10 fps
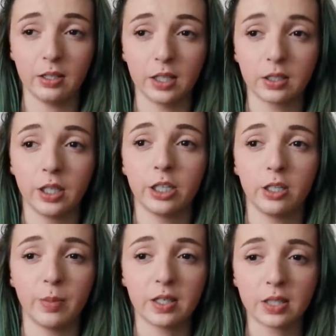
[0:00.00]
a lot of
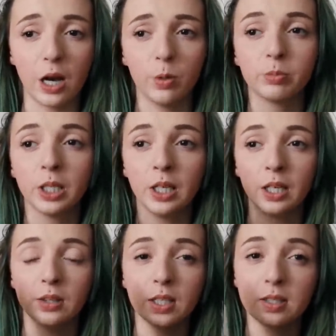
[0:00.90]
clarity to my scalp.
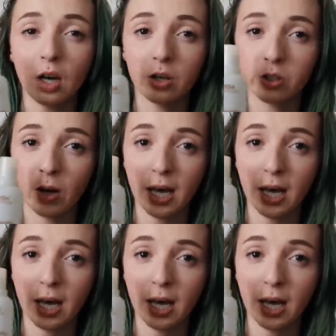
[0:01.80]
This also